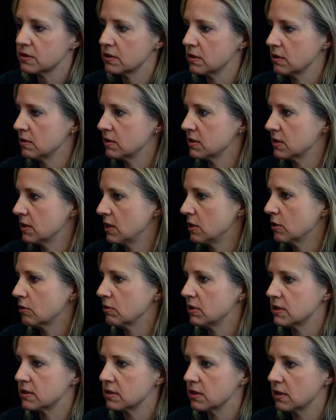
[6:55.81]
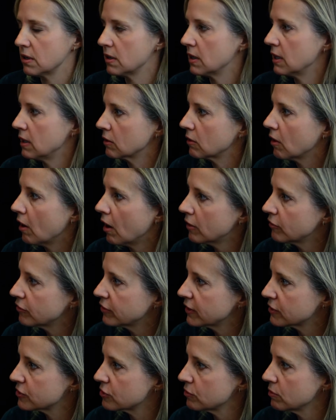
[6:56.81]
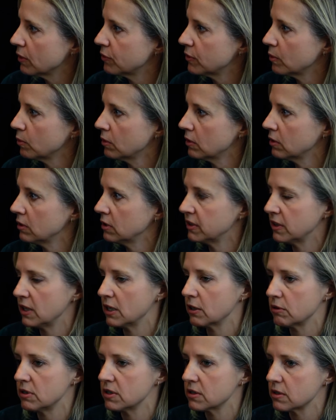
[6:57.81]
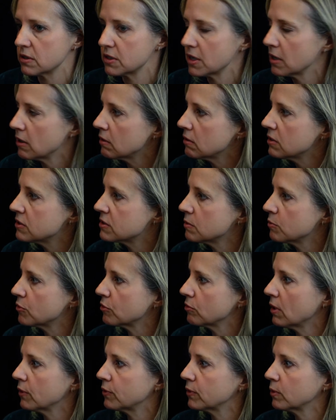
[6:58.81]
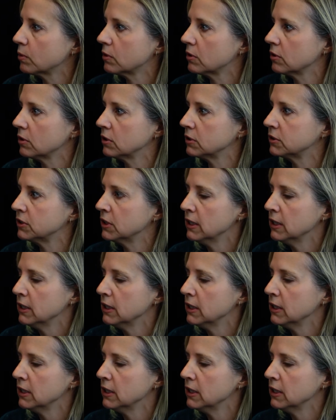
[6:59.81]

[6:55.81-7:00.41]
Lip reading: There is an increase in conflicts throughout the world, an increase in terrorism throughout the world,